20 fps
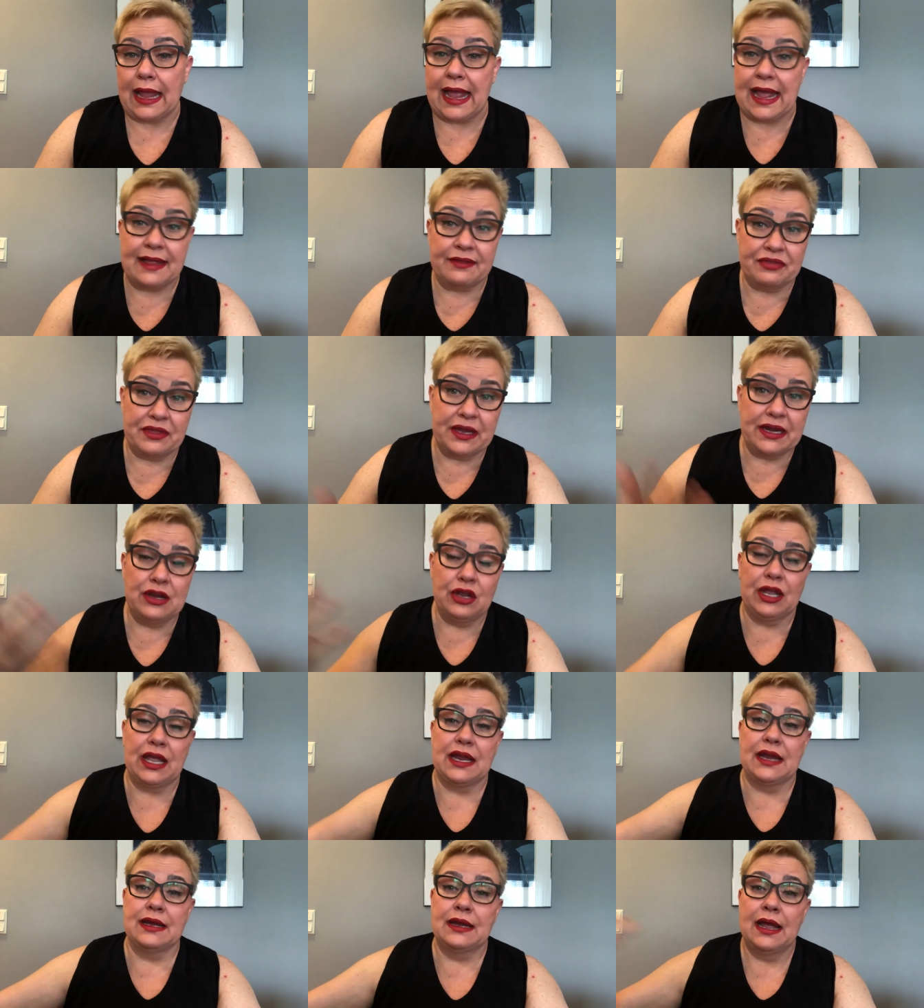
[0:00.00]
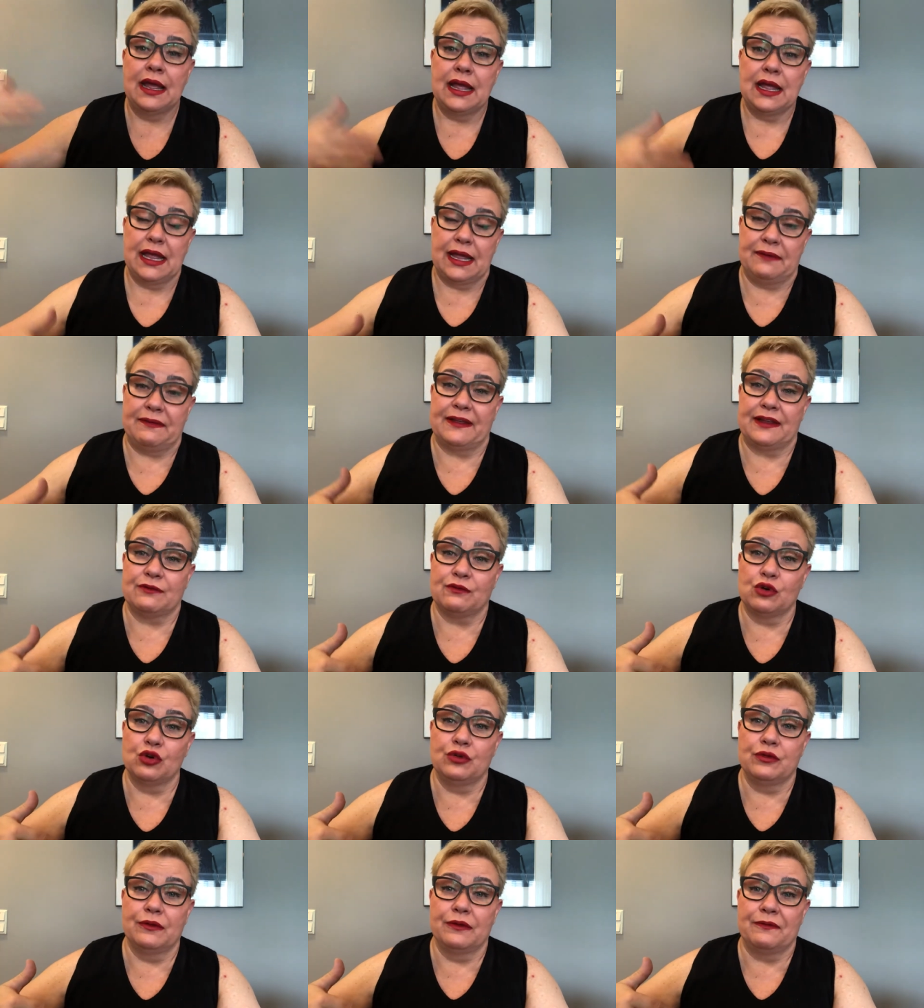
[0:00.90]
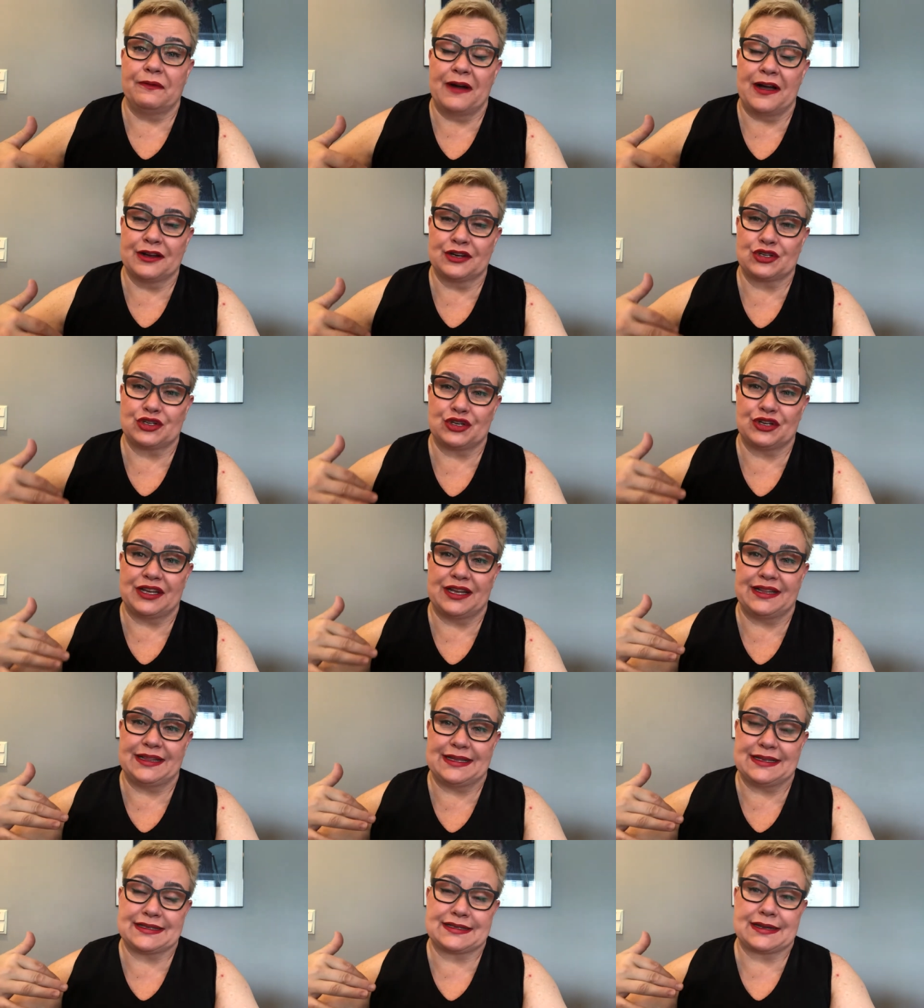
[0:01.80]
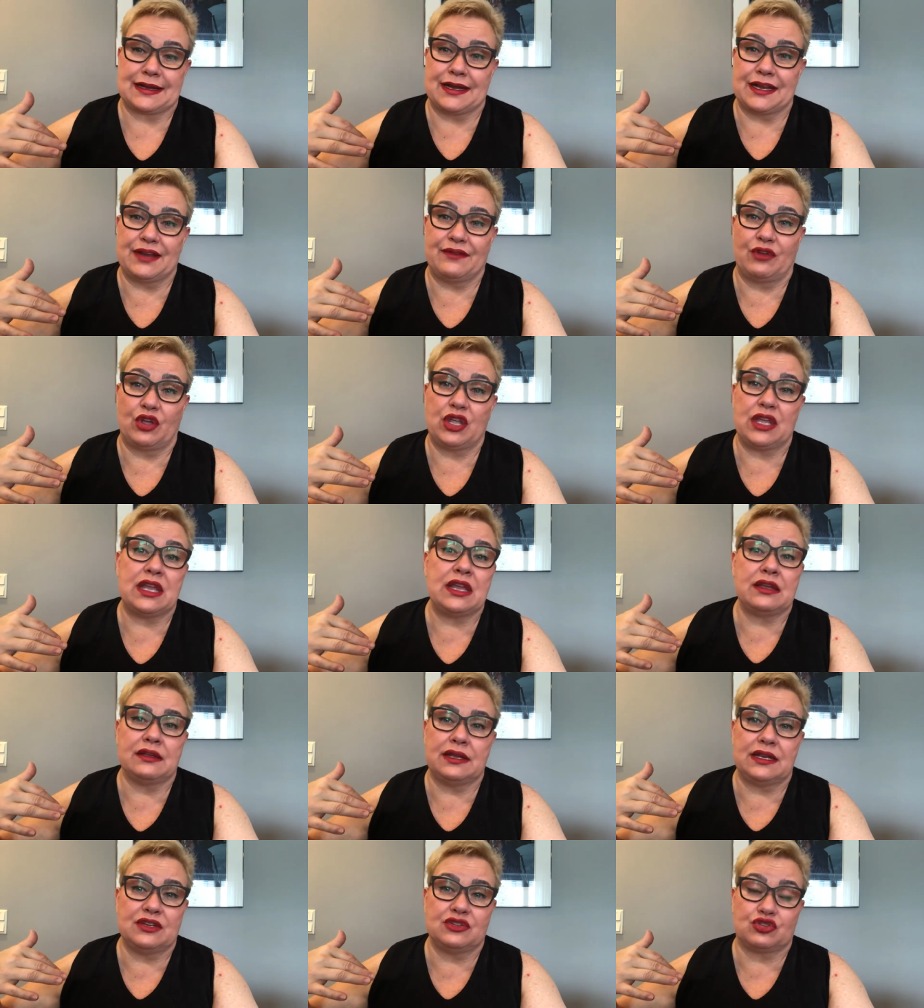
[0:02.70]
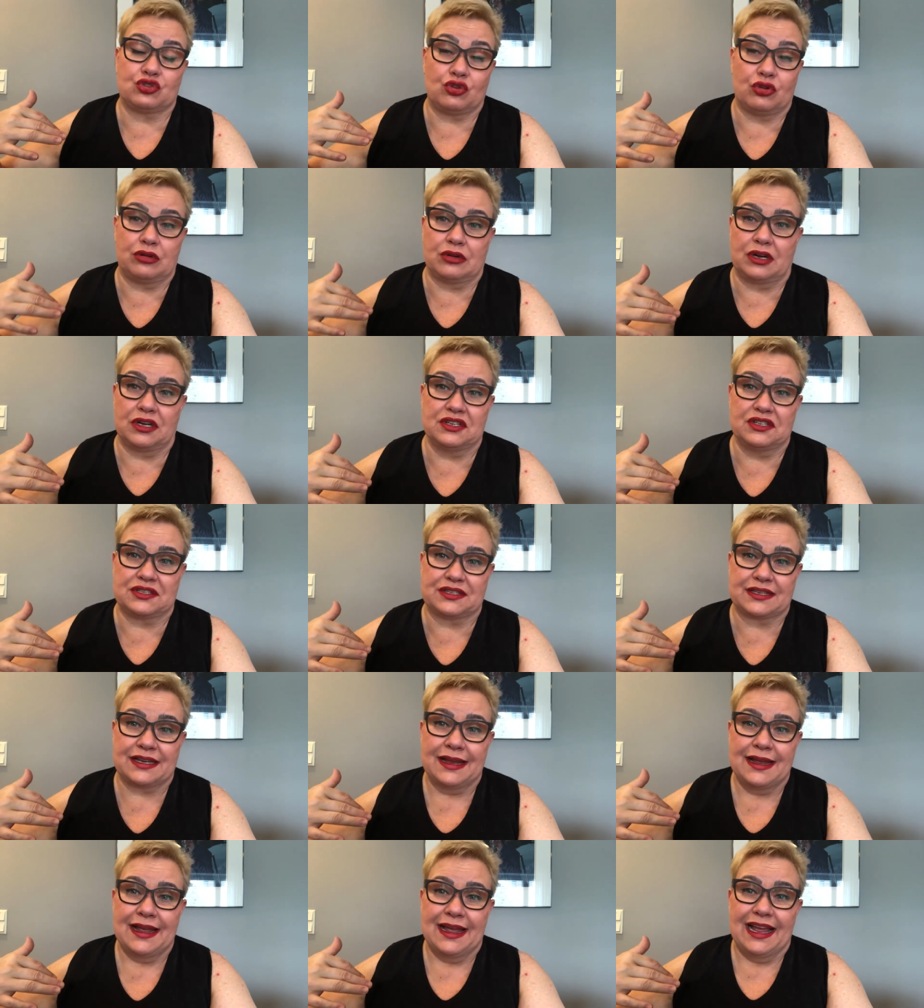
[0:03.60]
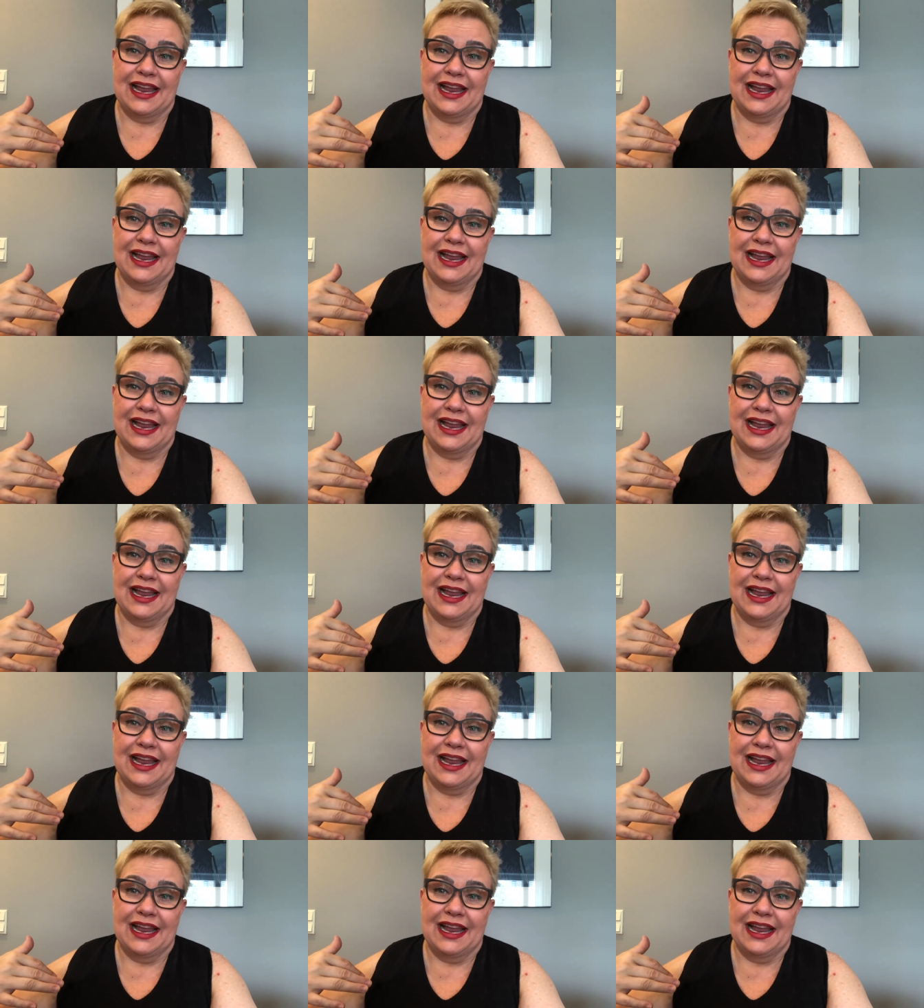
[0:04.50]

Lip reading: And then again, if it would function in this kind of an insurance